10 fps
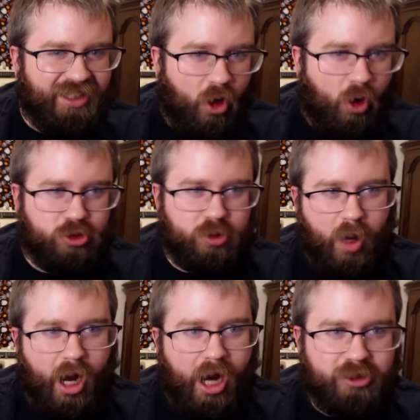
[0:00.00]
Hulk
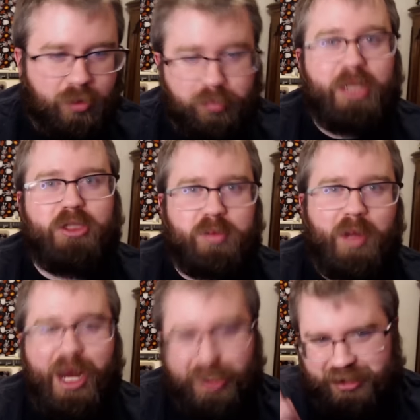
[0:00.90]
smash. Ben
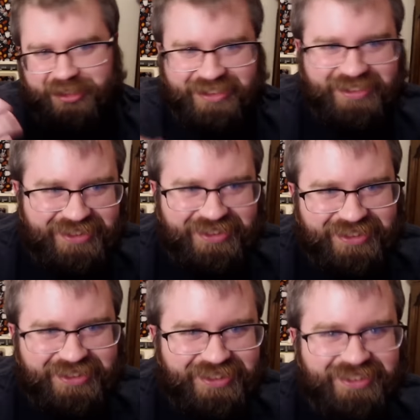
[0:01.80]
smash.
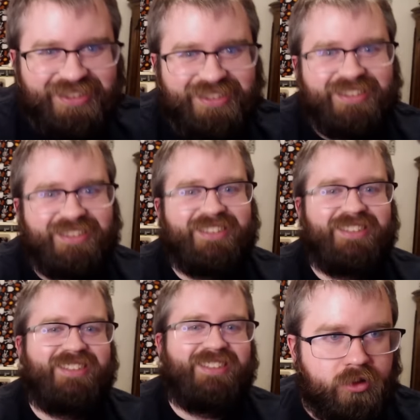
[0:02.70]
What are you guys doing
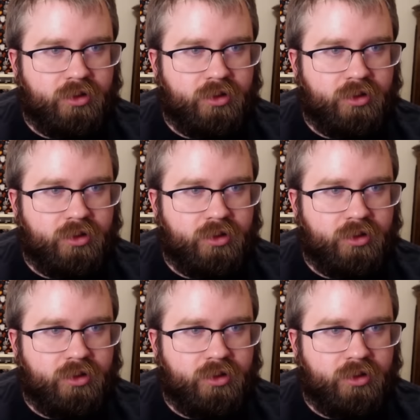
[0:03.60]
back there?